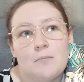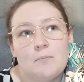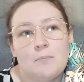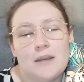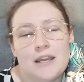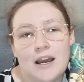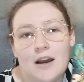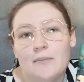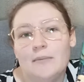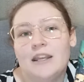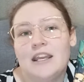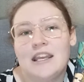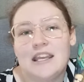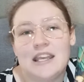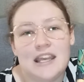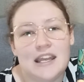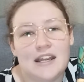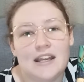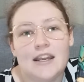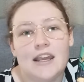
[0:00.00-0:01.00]
becoming a
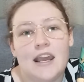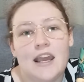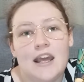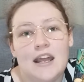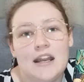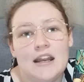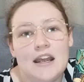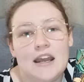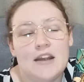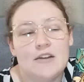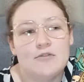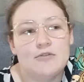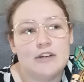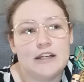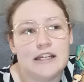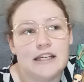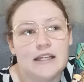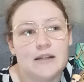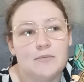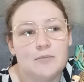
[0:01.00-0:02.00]
kid again and
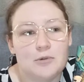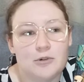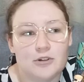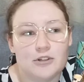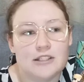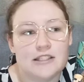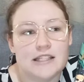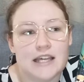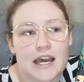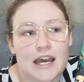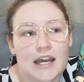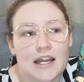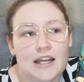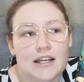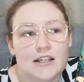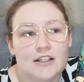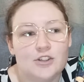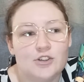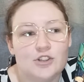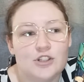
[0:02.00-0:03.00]
reading books that
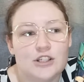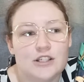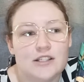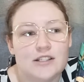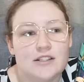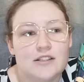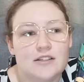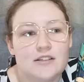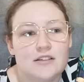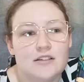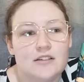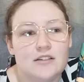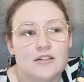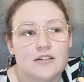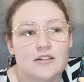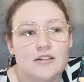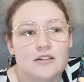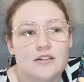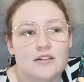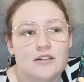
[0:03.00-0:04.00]
just,
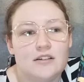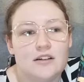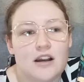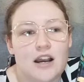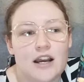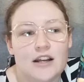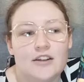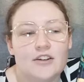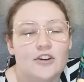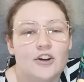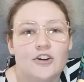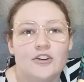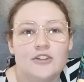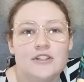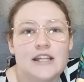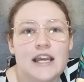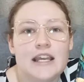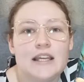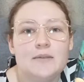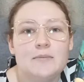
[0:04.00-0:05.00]
I don't know,
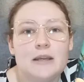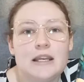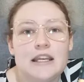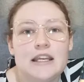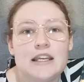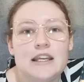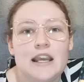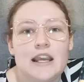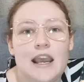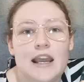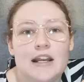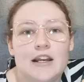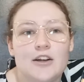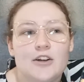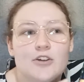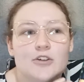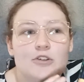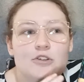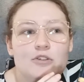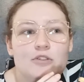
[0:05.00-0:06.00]
take me
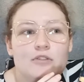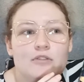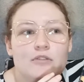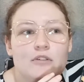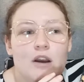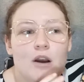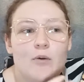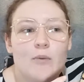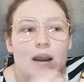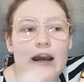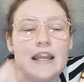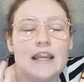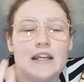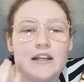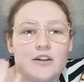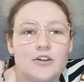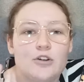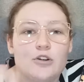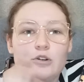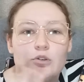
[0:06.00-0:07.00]
away
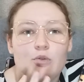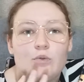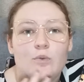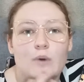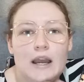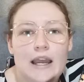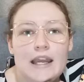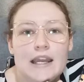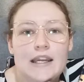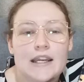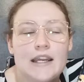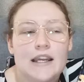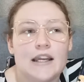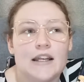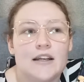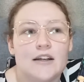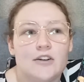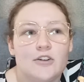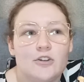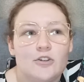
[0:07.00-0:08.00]
in a good way,
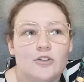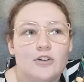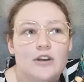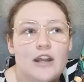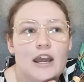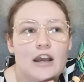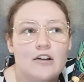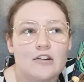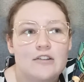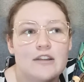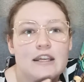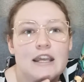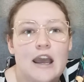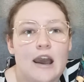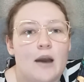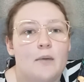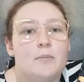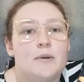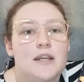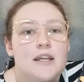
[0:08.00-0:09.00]
in a good, healthy,
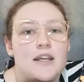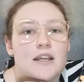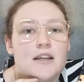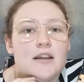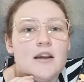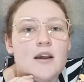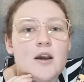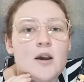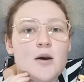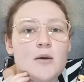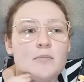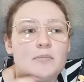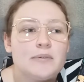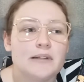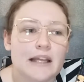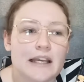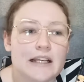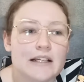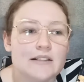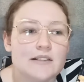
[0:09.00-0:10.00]
happy
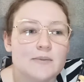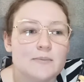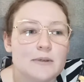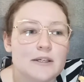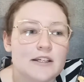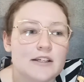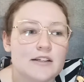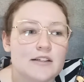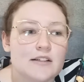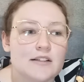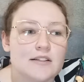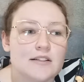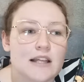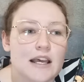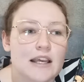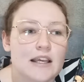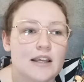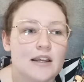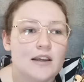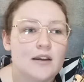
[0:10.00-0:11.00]
place, because
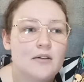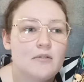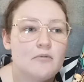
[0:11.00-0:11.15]
like